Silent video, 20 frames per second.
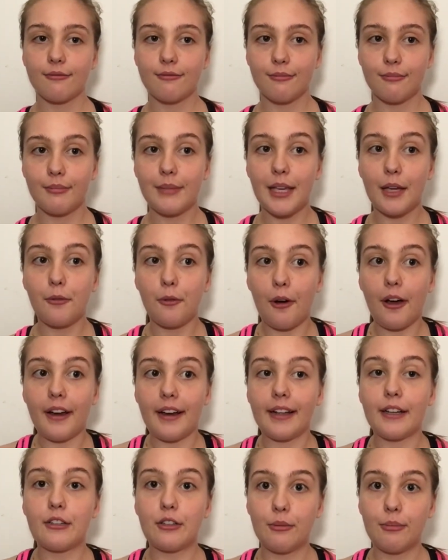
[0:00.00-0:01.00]
me
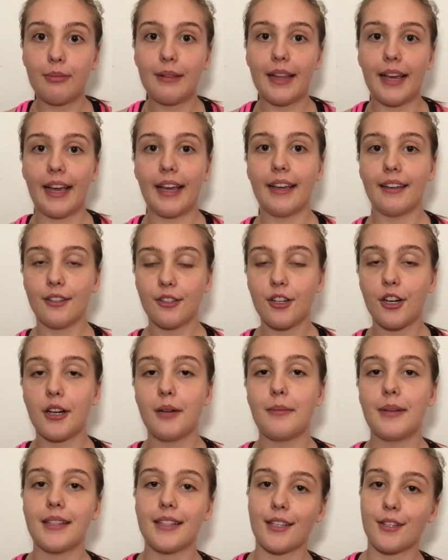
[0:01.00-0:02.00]
wanting to play
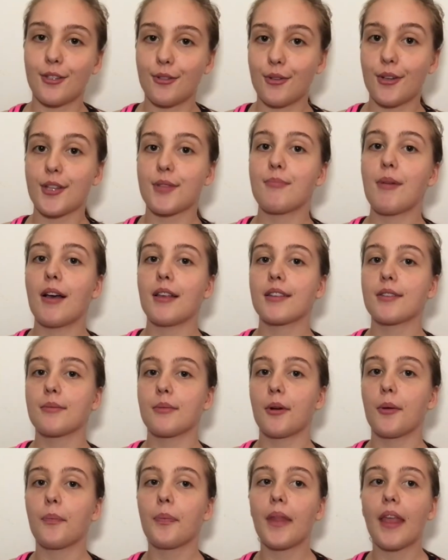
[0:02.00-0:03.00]
tournaments as soon as
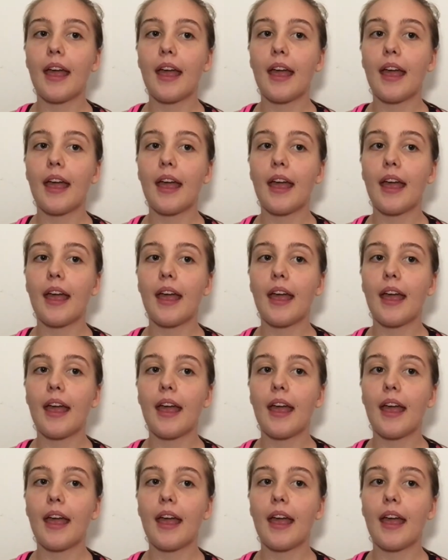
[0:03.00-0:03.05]
possible.